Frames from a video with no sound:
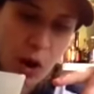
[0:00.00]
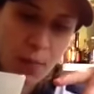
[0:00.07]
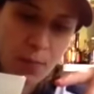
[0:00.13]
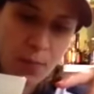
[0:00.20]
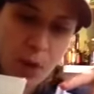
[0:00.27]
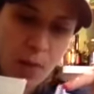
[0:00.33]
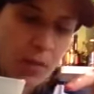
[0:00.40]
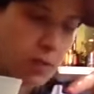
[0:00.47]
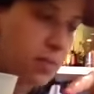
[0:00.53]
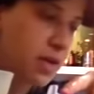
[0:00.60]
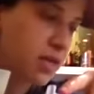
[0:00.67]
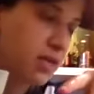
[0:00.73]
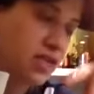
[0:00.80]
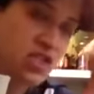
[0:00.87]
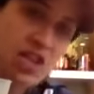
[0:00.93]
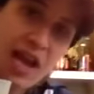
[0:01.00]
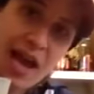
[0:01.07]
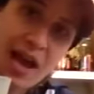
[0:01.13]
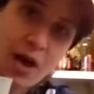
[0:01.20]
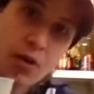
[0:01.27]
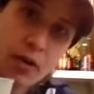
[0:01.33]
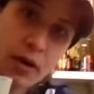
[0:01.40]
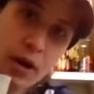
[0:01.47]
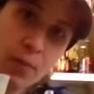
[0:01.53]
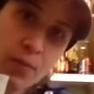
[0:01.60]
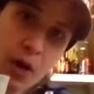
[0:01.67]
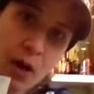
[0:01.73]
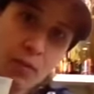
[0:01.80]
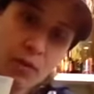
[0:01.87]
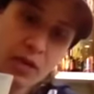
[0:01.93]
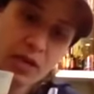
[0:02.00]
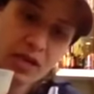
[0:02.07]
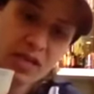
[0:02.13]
I'm, I'm gonna make this now and I'm probably gonna